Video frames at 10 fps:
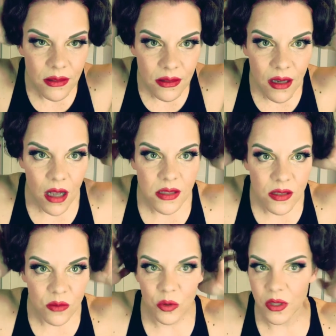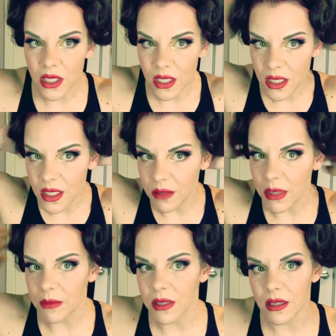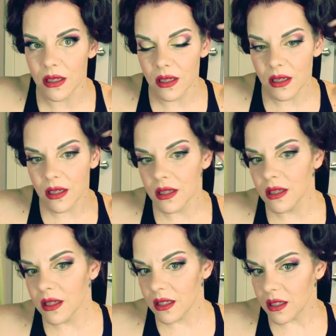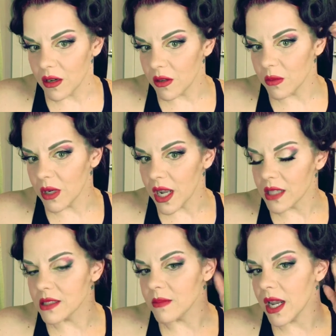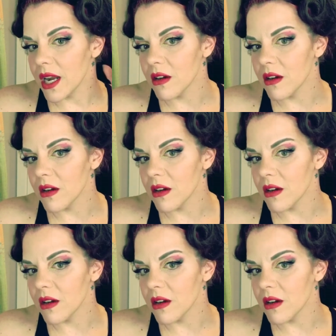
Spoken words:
costumery and maybe, you know, you want to add some hair